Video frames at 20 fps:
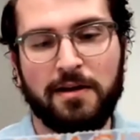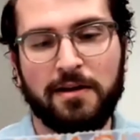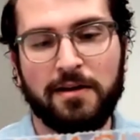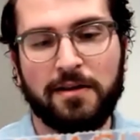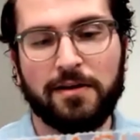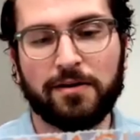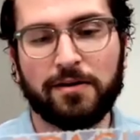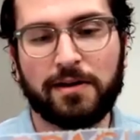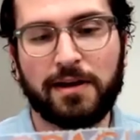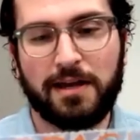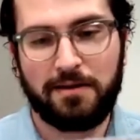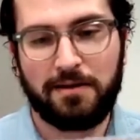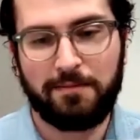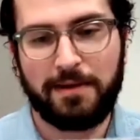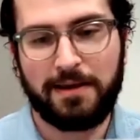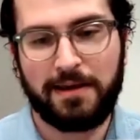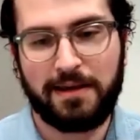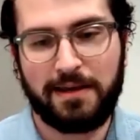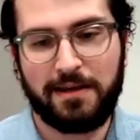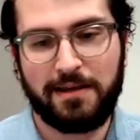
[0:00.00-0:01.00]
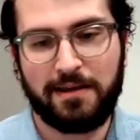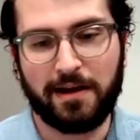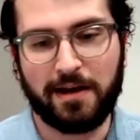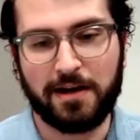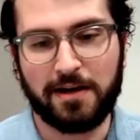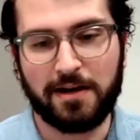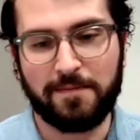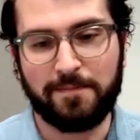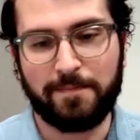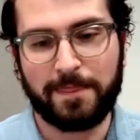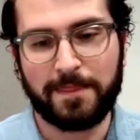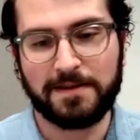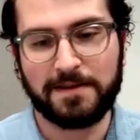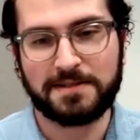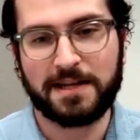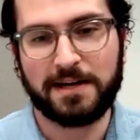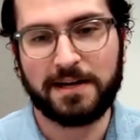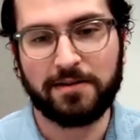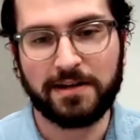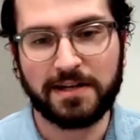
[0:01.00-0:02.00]
there can be this
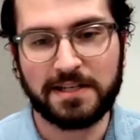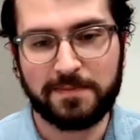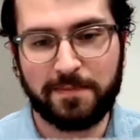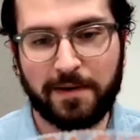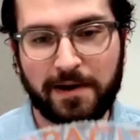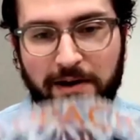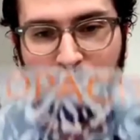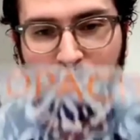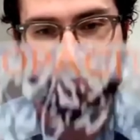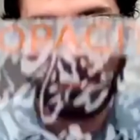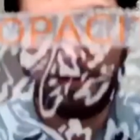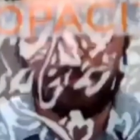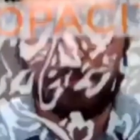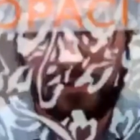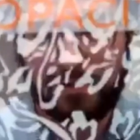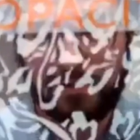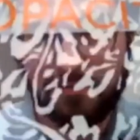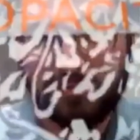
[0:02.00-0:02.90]
kind of like spiderwebbed